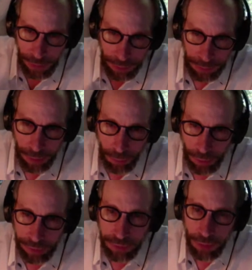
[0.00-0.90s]
Click
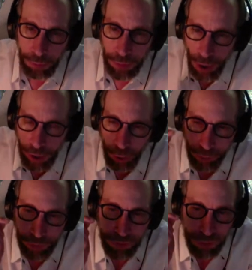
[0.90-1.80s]
once. But our
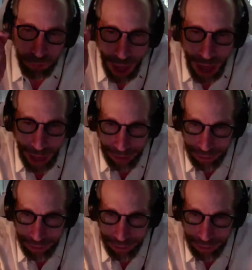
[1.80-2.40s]
universe is flat.